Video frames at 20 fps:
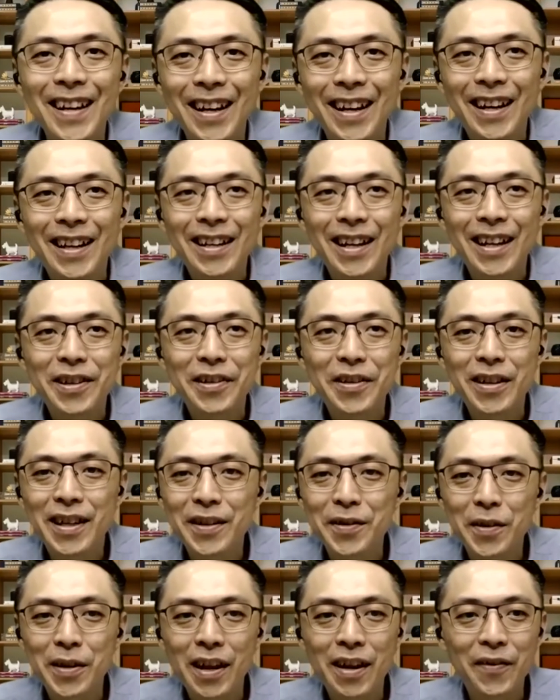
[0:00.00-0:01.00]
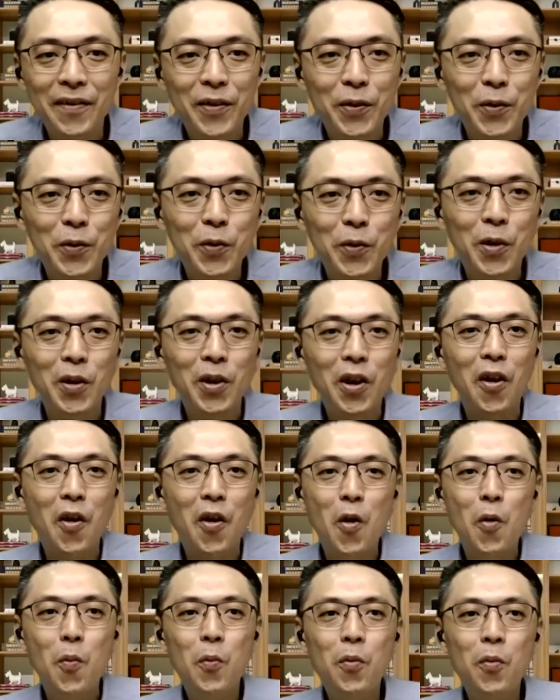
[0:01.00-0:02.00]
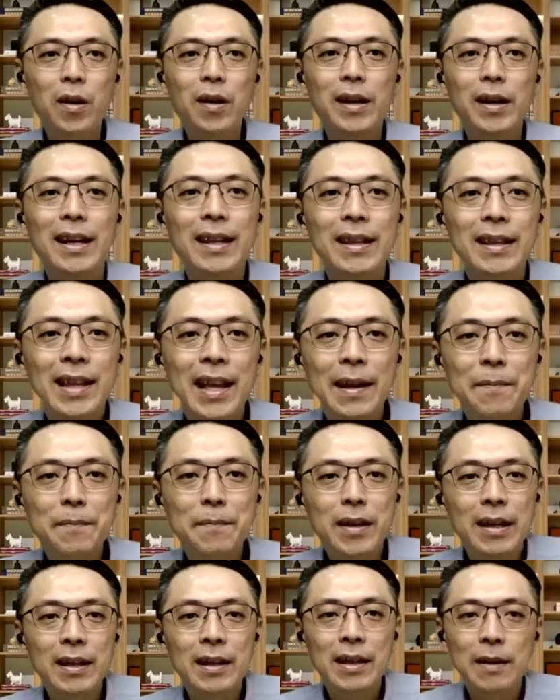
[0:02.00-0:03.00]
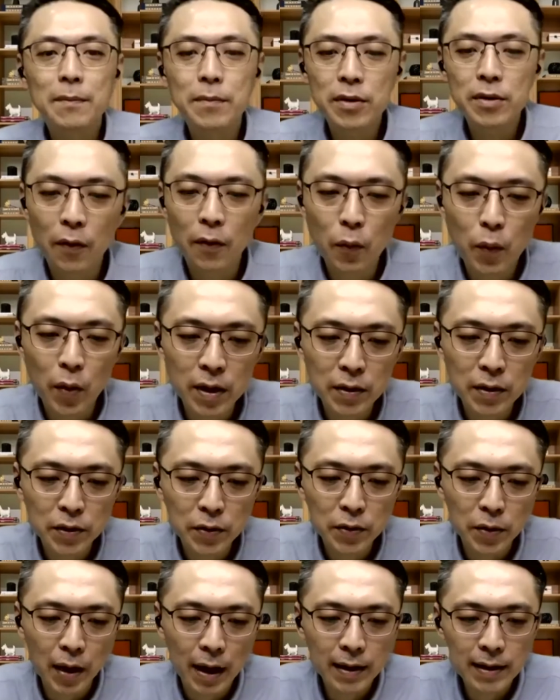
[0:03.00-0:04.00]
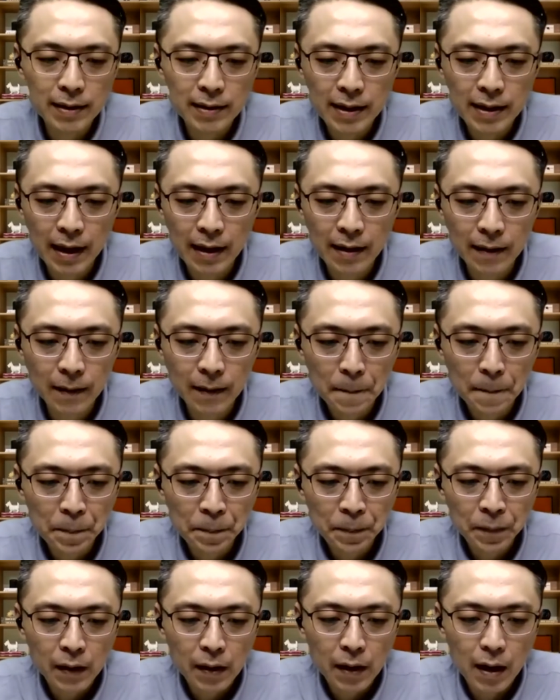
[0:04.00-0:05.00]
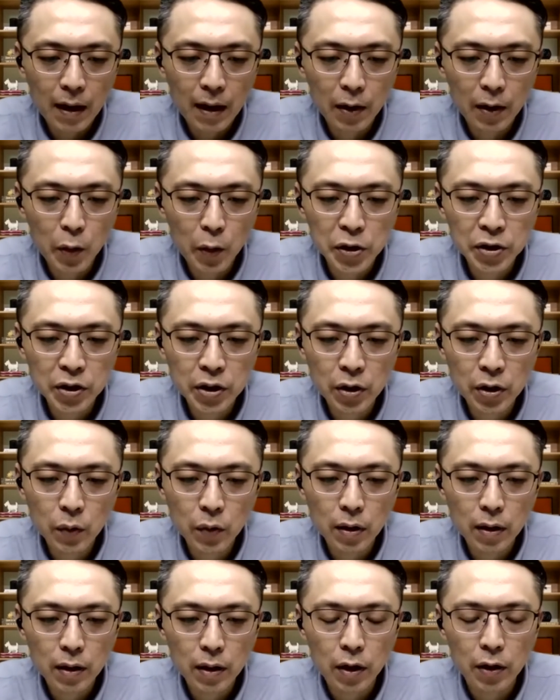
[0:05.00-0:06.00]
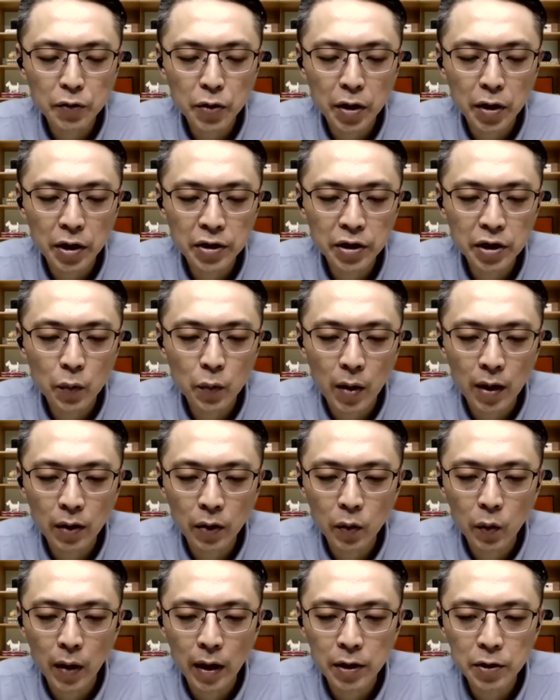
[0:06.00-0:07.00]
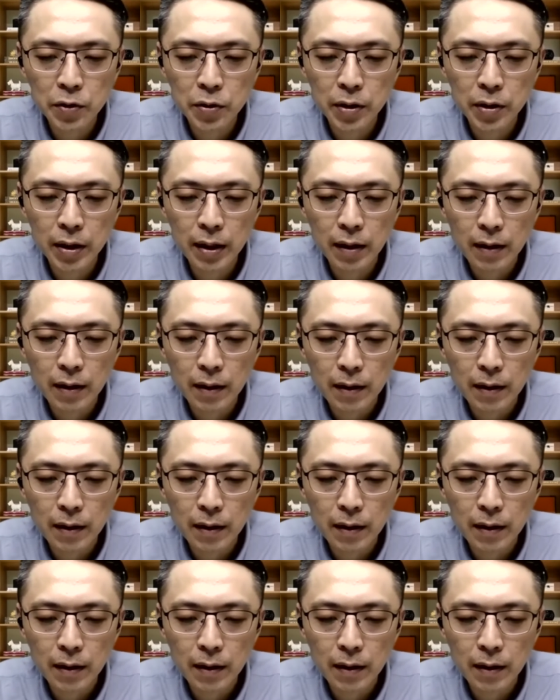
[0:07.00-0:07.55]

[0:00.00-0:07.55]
Actually, this one have to do a lot of homework in terms of once you understand question or strategy 1, 2, and 3,